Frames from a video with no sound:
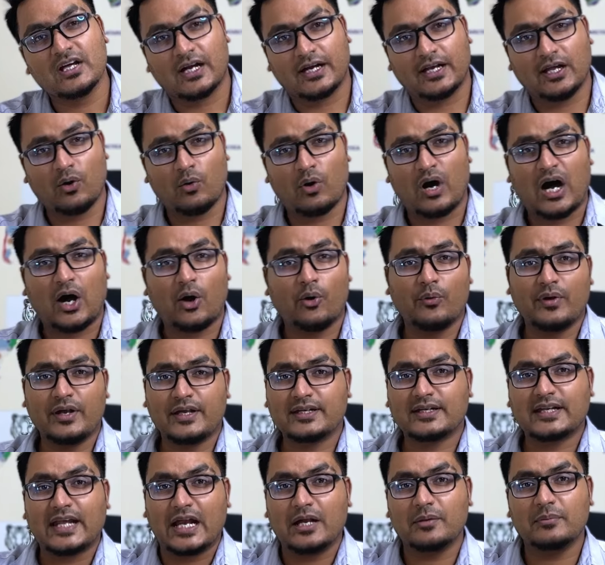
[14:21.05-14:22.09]
Now, how
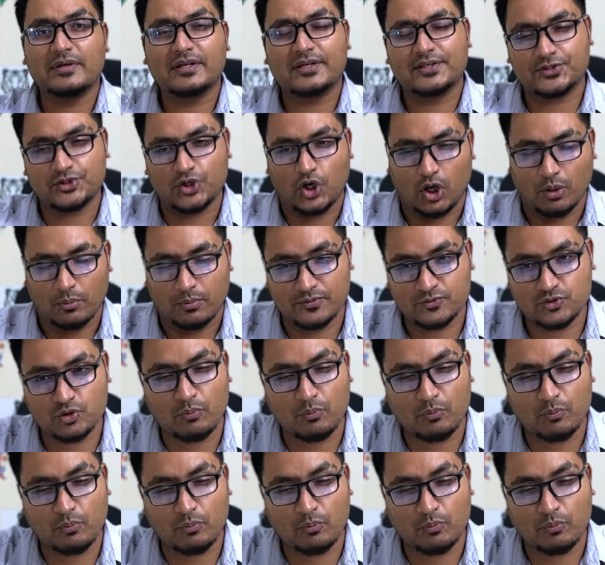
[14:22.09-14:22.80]
it can be resolved?